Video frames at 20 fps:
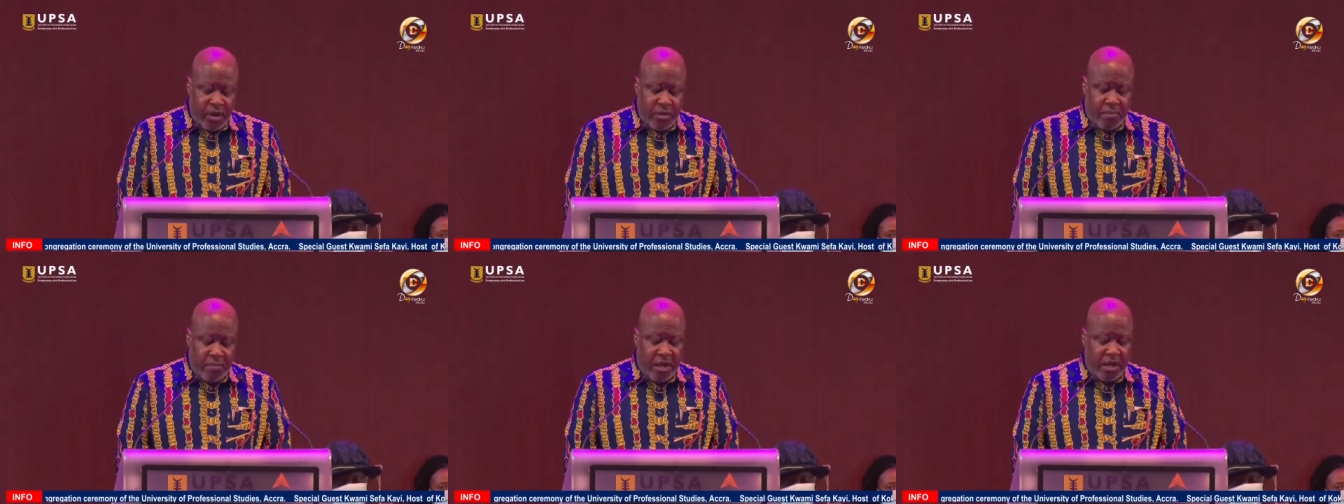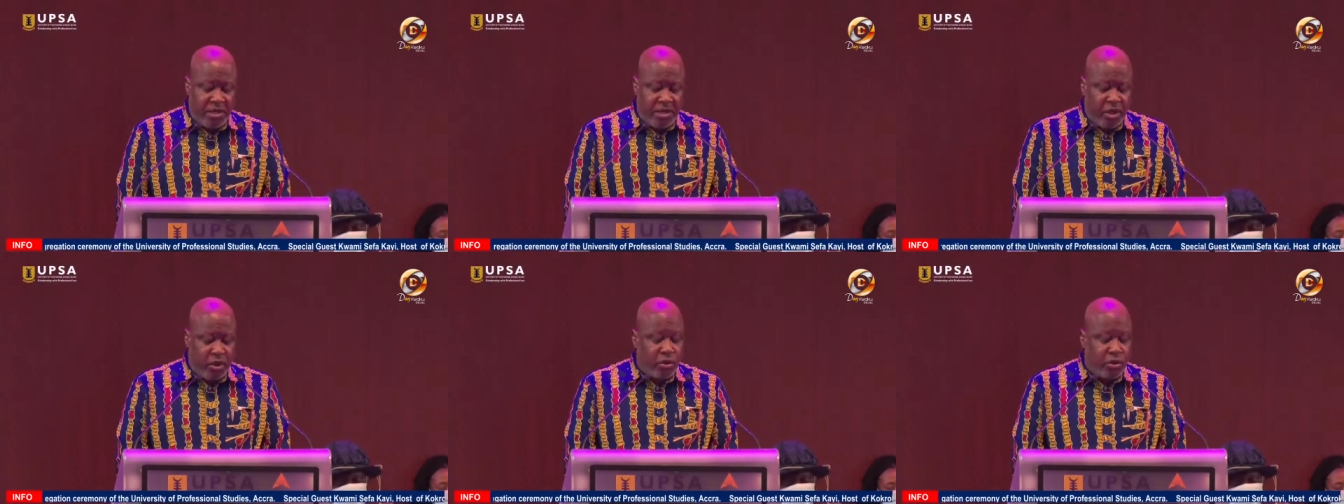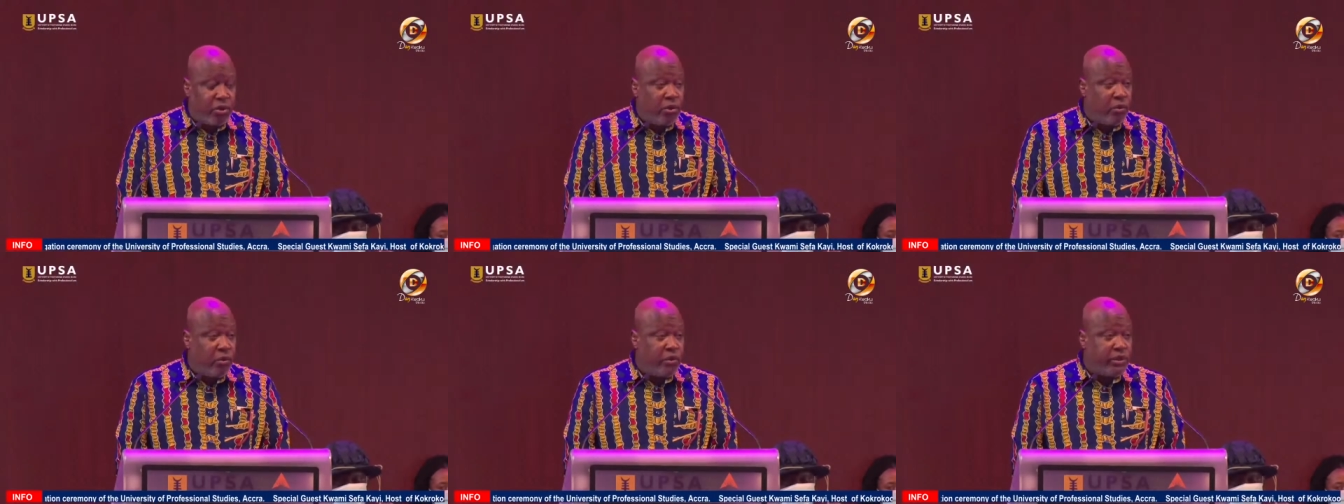May the
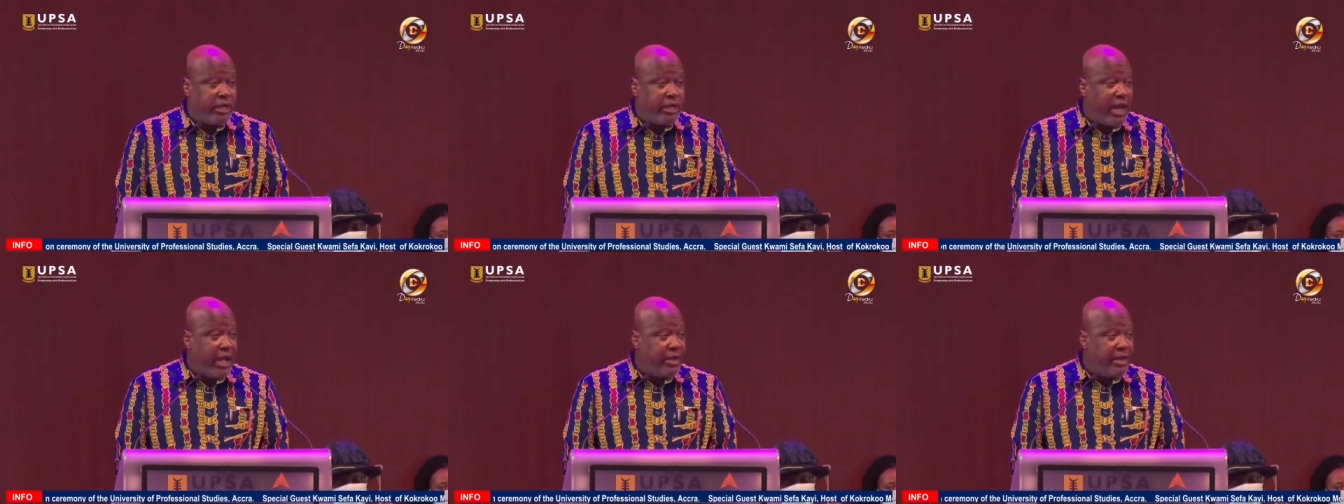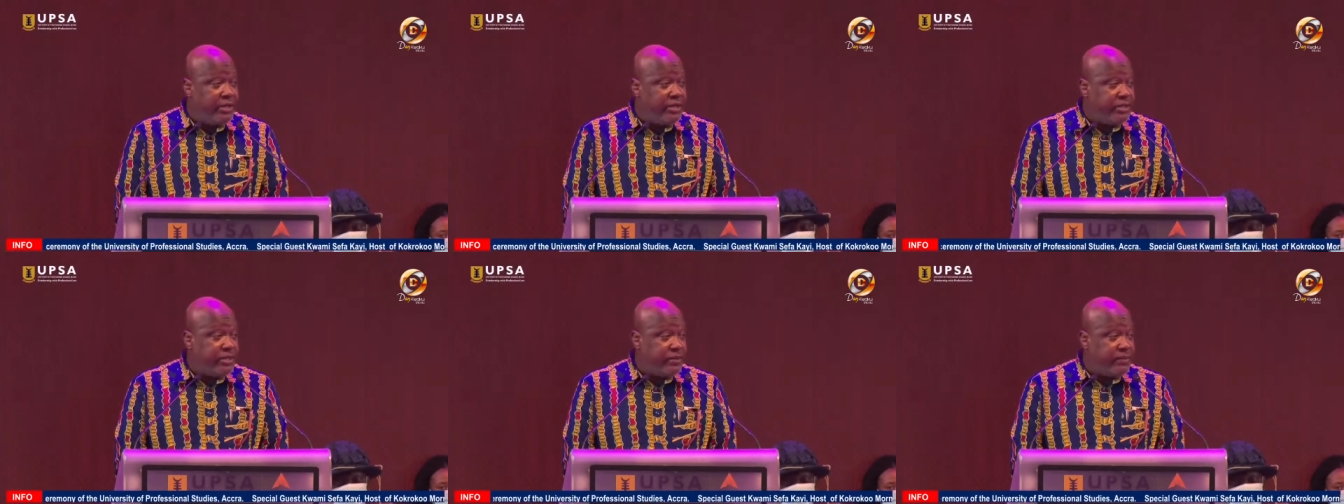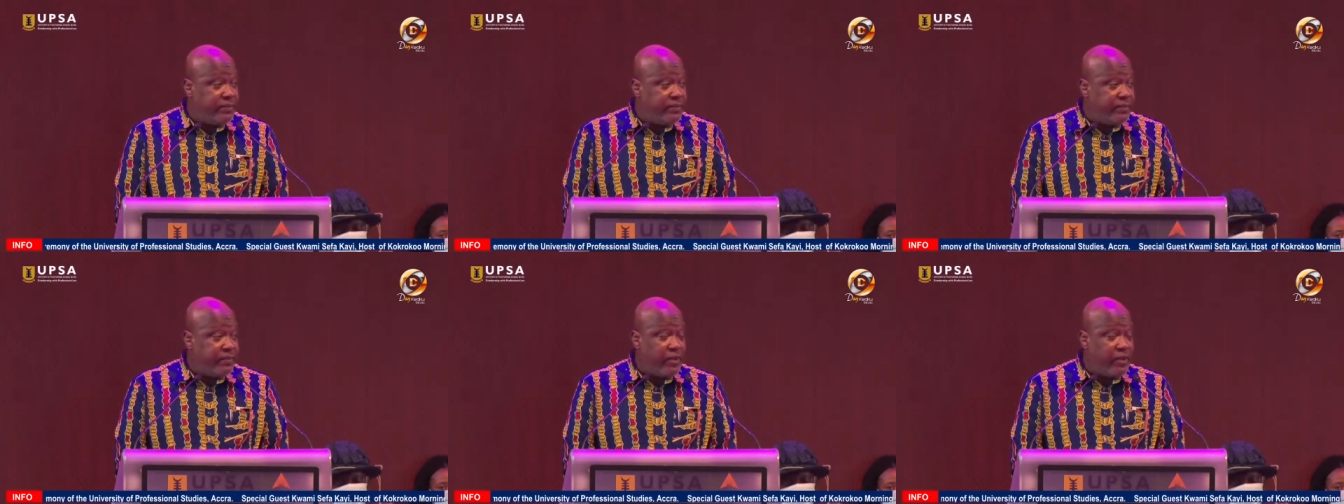good Lord guide,
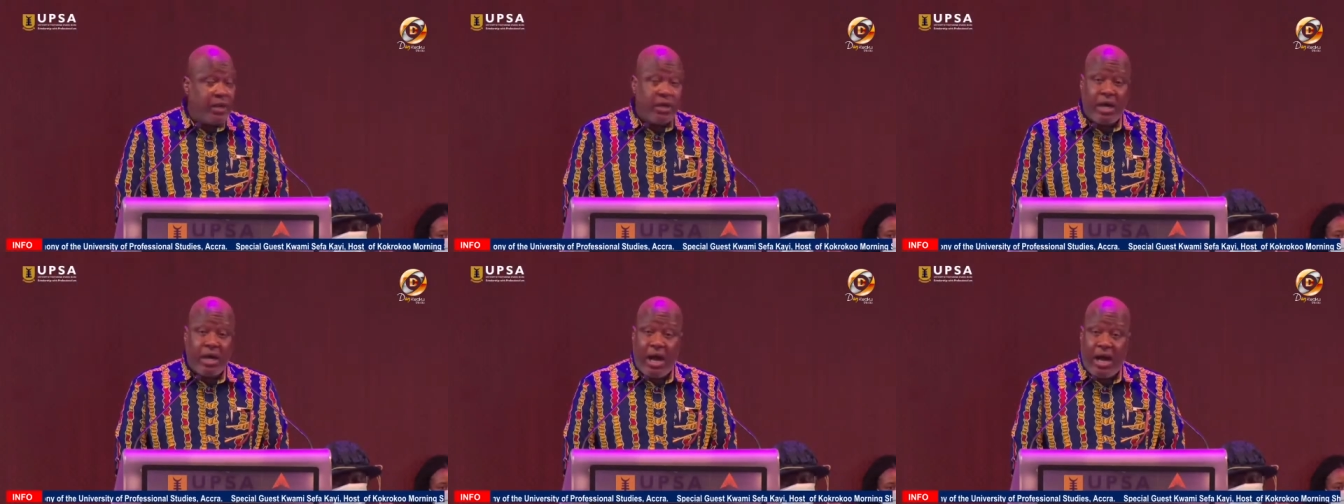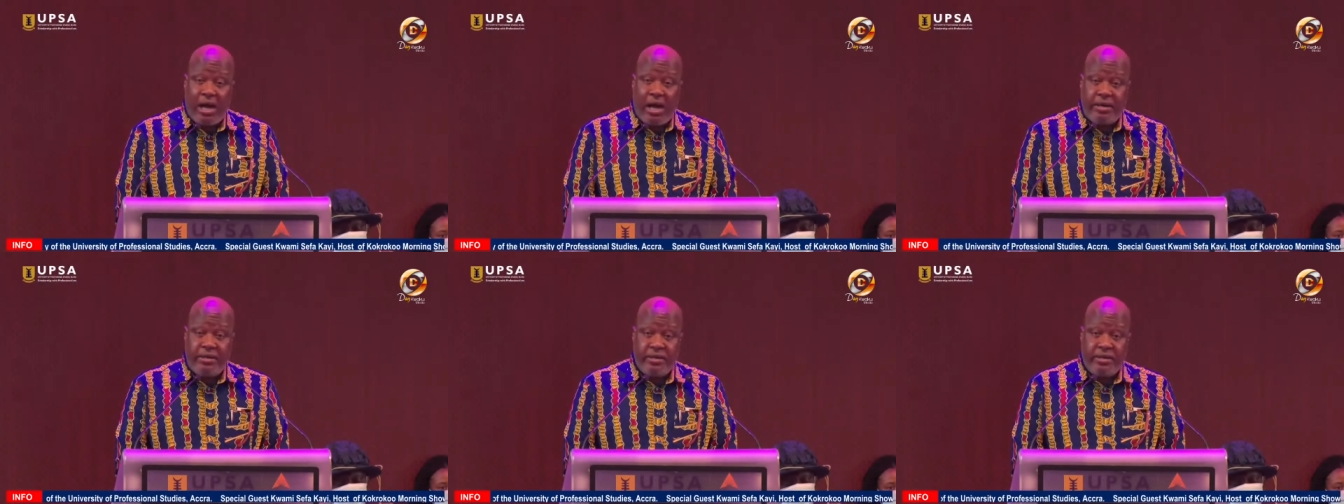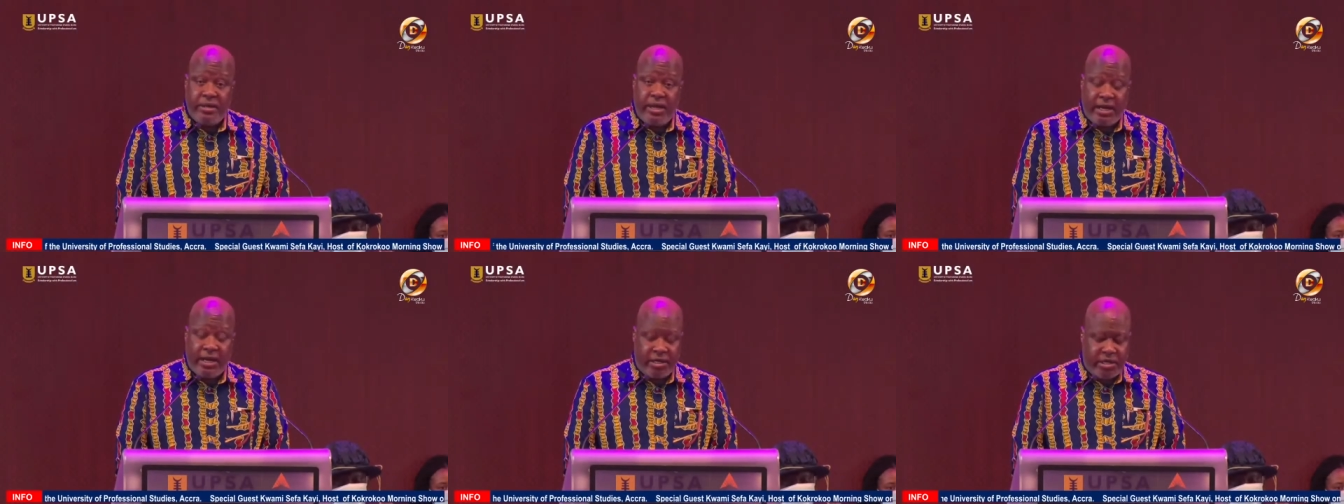guard,
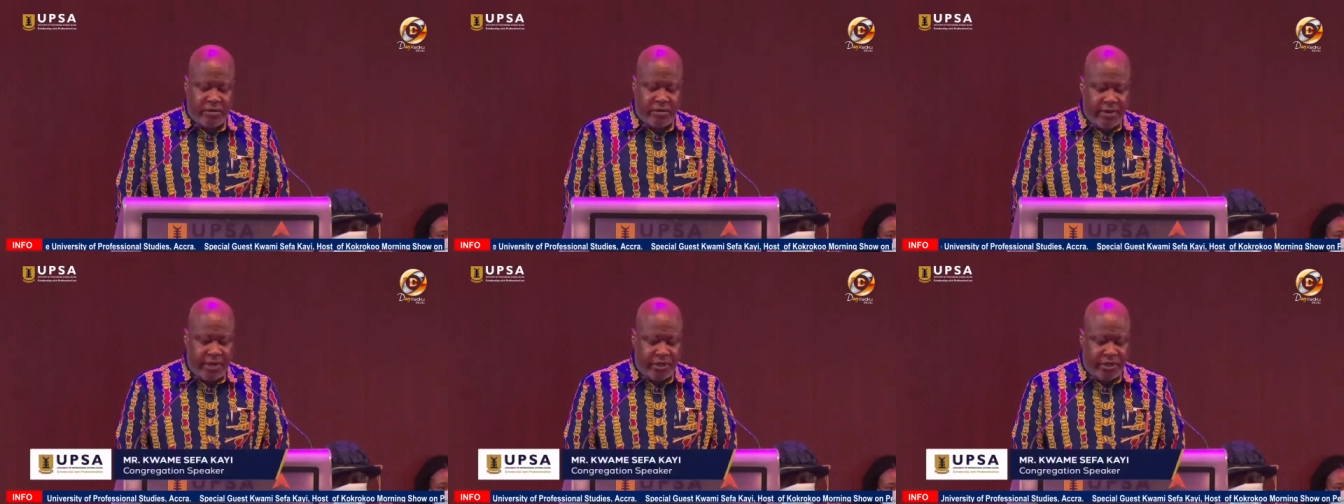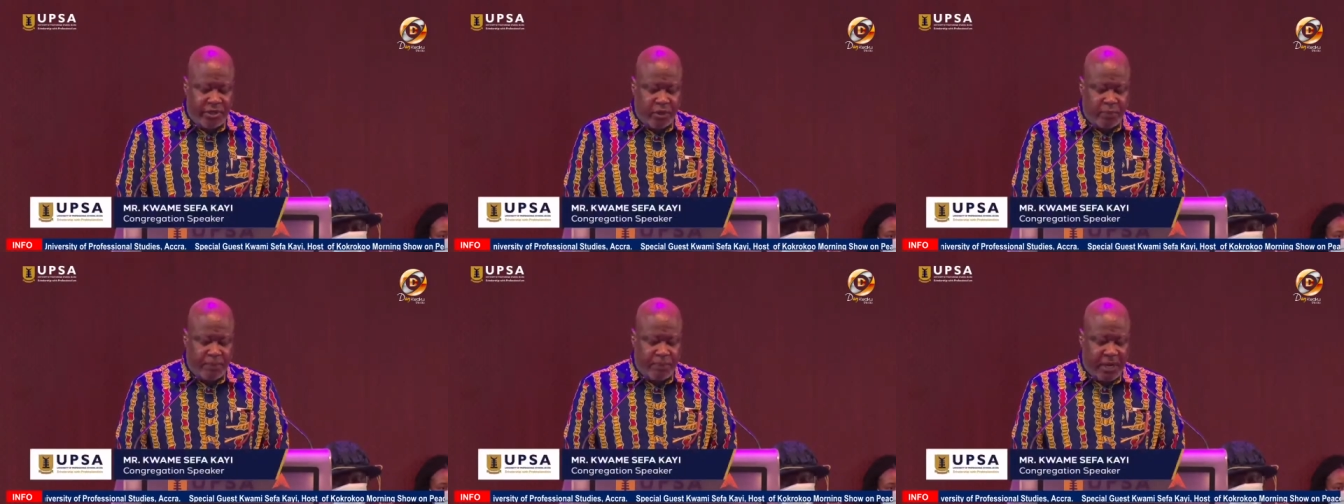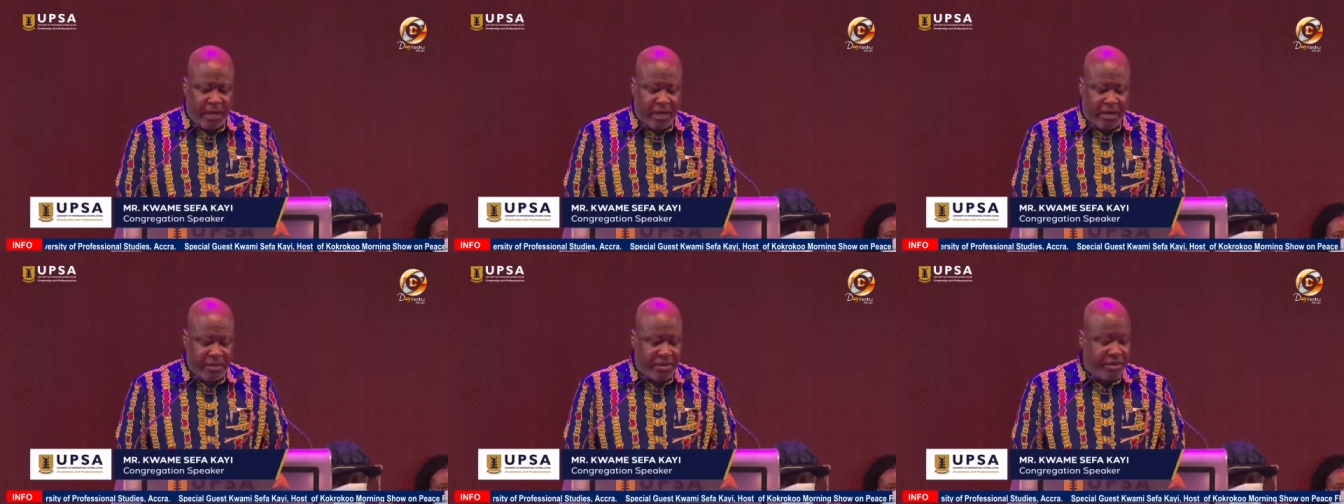and direct your
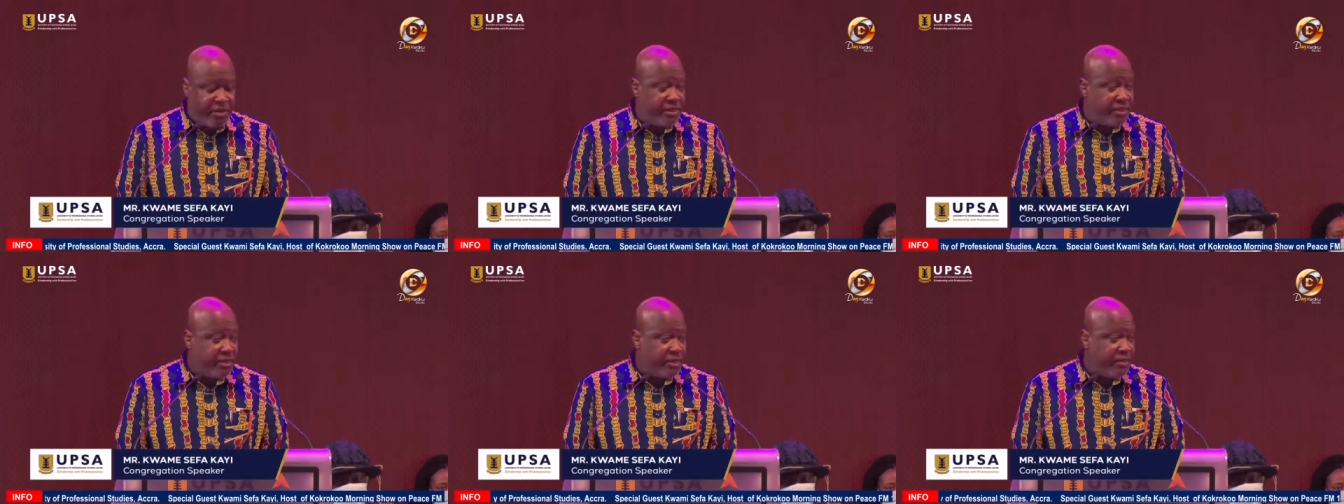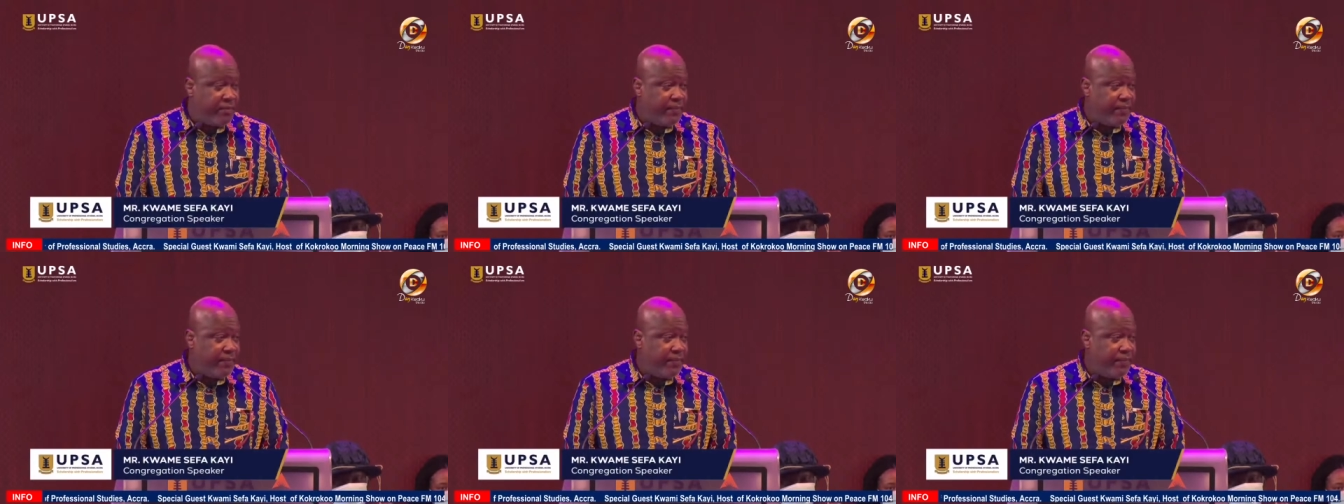path.